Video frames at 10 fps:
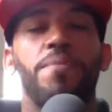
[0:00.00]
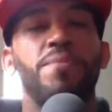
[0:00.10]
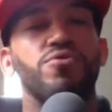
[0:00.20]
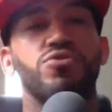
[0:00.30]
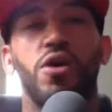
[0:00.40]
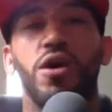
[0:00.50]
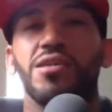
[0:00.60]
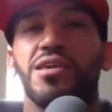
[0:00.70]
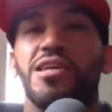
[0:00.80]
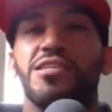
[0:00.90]
People
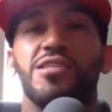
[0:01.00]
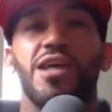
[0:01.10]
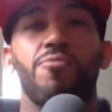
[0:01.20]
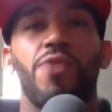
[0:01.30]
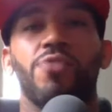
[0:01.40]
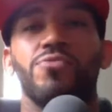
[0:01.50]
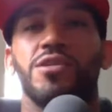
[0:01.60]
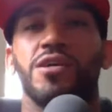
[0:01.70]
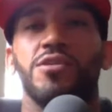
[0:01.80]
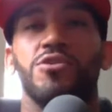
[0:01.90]
thought Ken Shamrock was
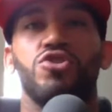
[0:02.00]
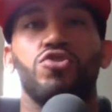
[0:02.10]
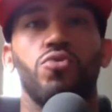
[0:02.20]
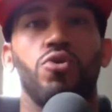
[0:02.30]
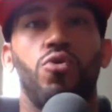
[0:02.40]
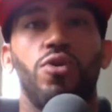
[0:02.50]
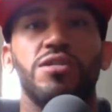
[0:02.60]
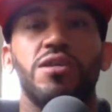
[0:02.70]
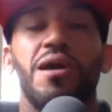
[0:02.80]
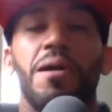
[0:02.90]
going to destroy
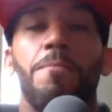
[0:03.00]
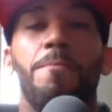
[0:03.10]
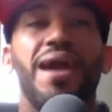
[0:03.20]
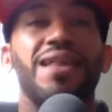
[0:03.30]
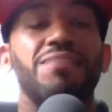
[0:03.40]
Hoist, mainly